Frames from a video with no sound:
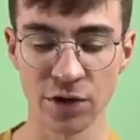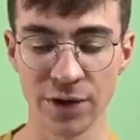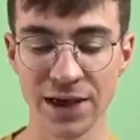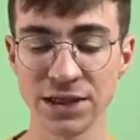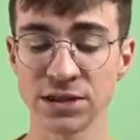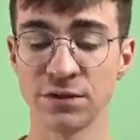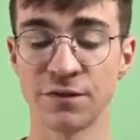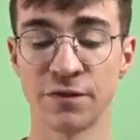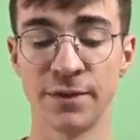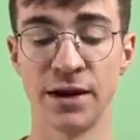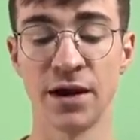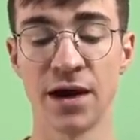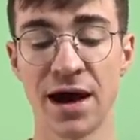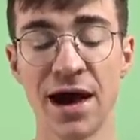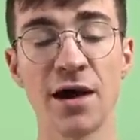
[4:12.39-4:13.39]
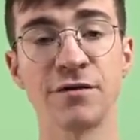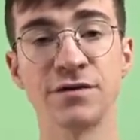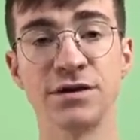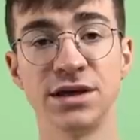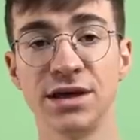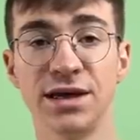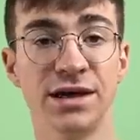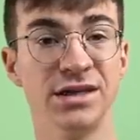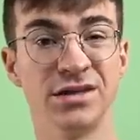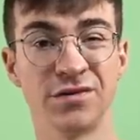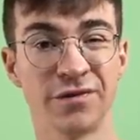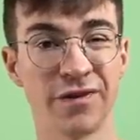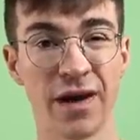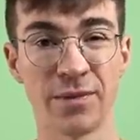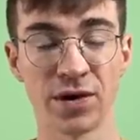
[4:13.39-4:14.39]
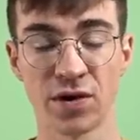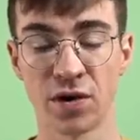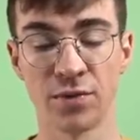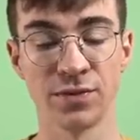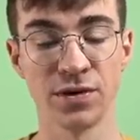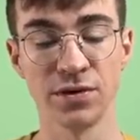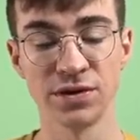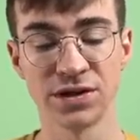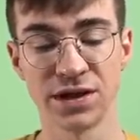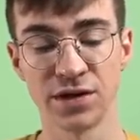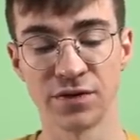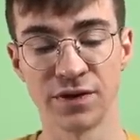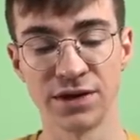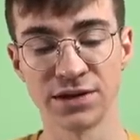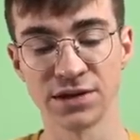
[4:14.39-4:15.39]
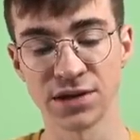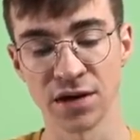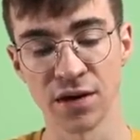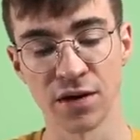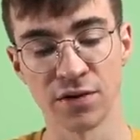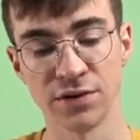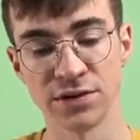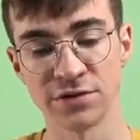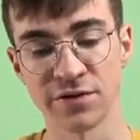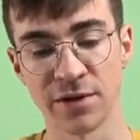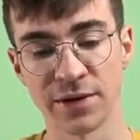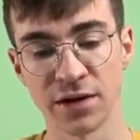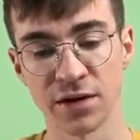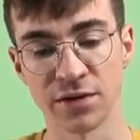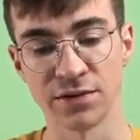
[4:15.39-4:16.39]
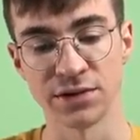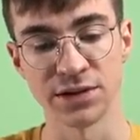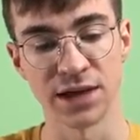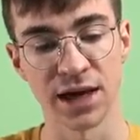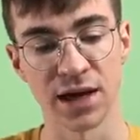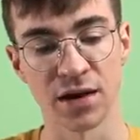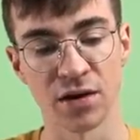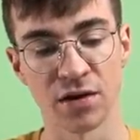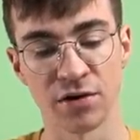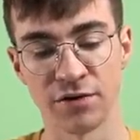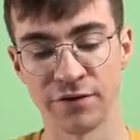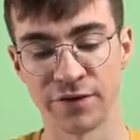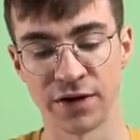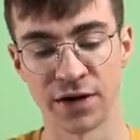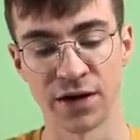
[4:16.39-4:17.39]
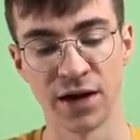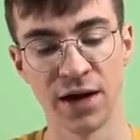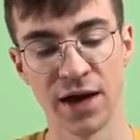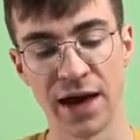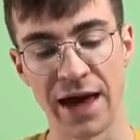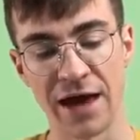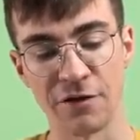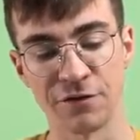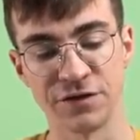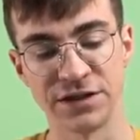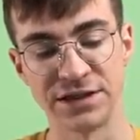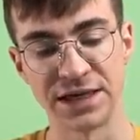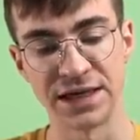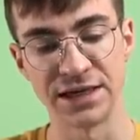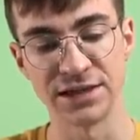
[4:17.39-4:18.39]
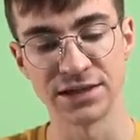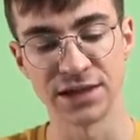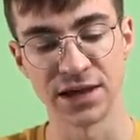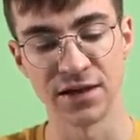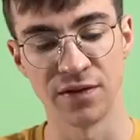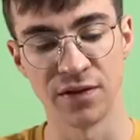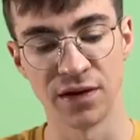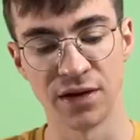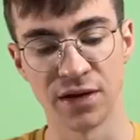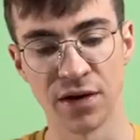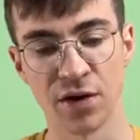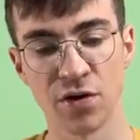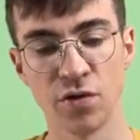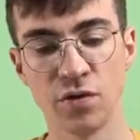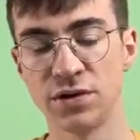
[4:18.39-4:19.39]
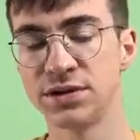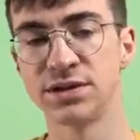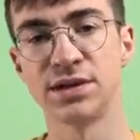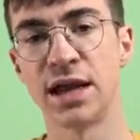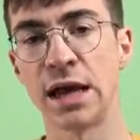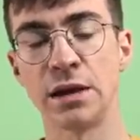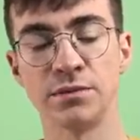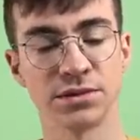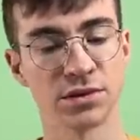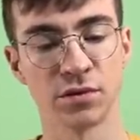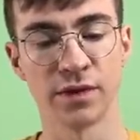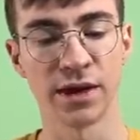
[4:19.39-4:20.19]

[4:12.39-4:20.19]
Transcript: who isn't familiar, FC is Famicom. Usually on these clones, Famiclones, you get a lot of FCs in the codes, names and all